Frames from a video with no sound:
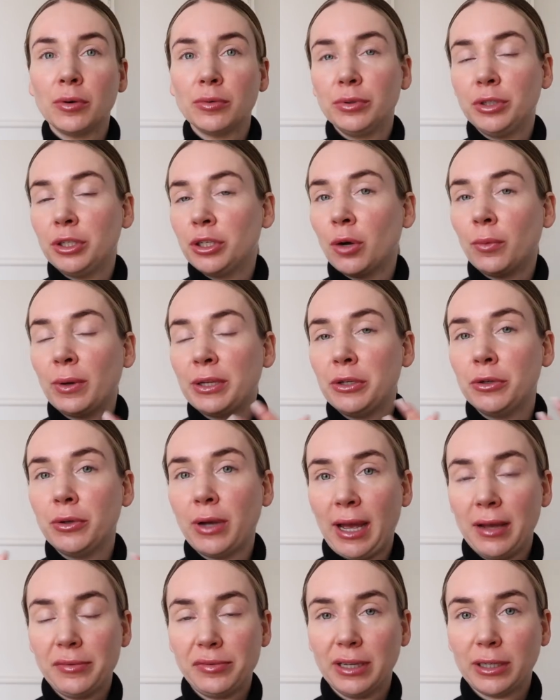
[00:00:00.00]
you know, when you
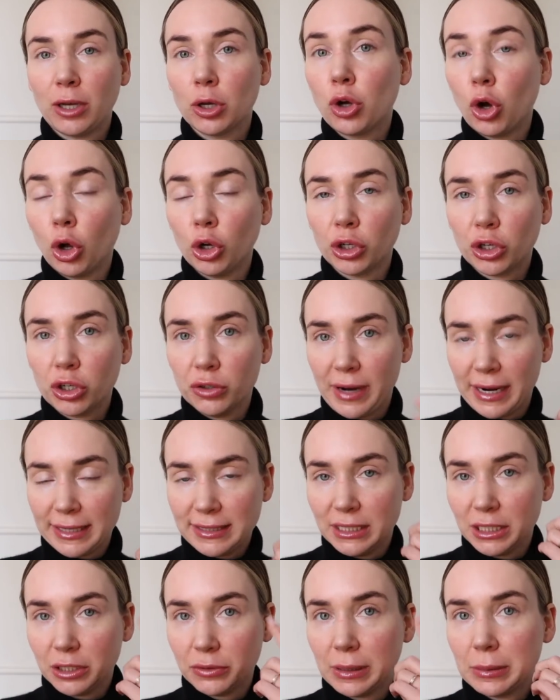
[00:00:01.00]
have like a color
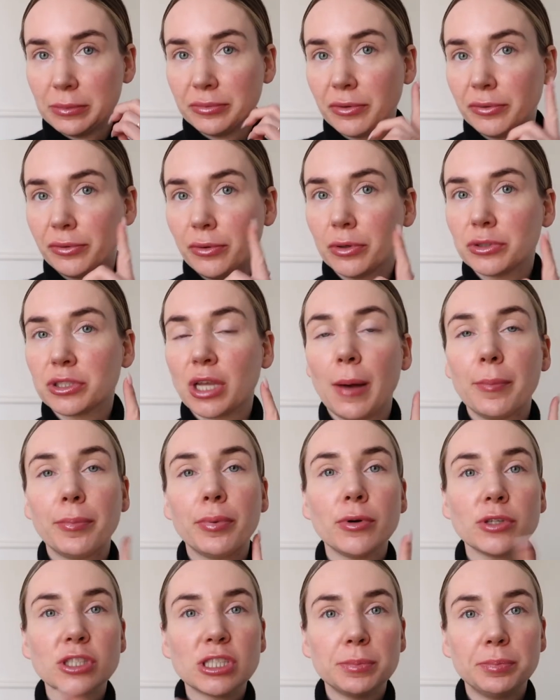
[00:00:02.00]
correcting cream for
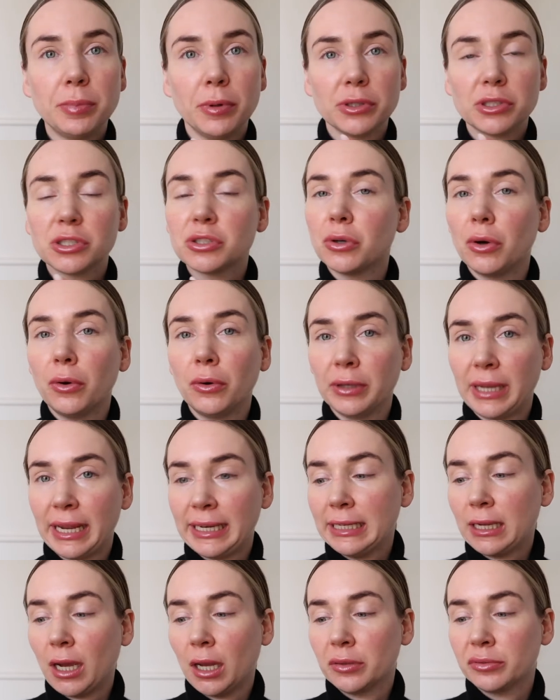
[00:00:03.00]
example, on spots or on
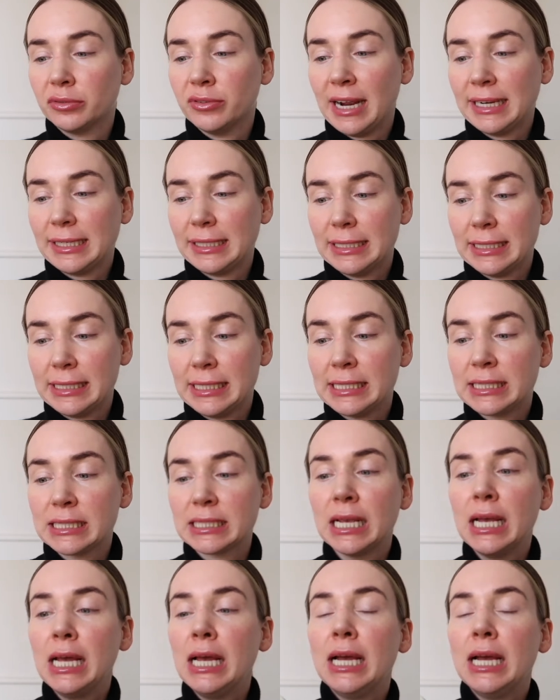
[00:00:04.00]
any kind of redness,